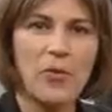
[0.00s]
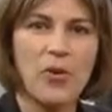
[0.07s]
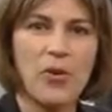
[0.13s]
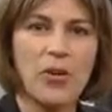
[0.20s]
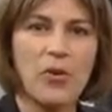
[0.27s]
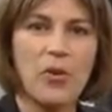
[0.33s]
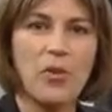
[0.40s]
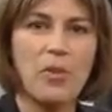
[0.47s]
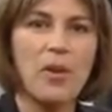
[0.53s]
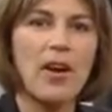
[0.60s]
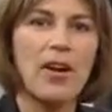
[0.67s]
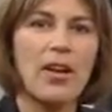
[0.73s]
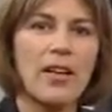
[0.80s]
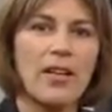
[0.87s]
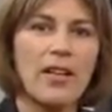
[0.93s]
for North
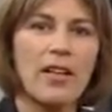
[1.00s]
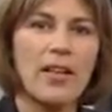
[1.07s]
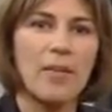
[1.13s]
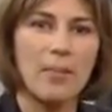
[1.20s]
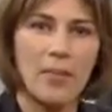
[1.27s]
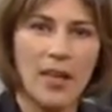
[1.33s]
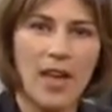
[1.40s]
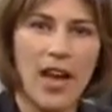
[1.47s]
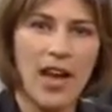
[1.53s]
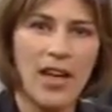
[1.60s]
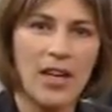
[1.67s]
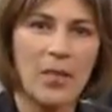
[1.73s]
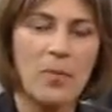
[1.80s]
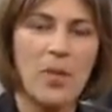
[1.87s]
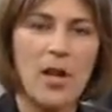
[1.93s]
America BI
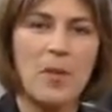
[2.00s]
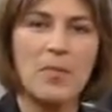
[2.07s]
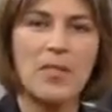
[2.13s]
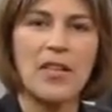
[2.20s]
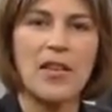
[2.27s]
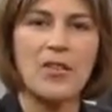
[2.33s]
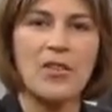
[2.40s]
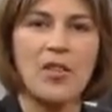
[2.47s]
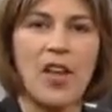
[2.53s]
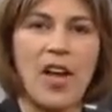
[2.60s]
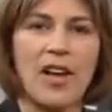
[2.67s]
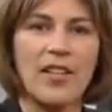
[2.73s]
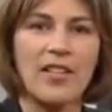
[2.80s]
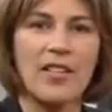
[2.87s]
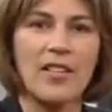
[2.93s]
and EPM Sales
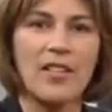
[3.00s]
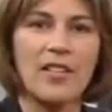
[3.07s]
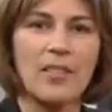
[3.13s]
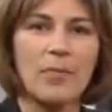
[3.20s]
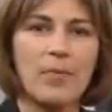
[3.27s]
Alliances.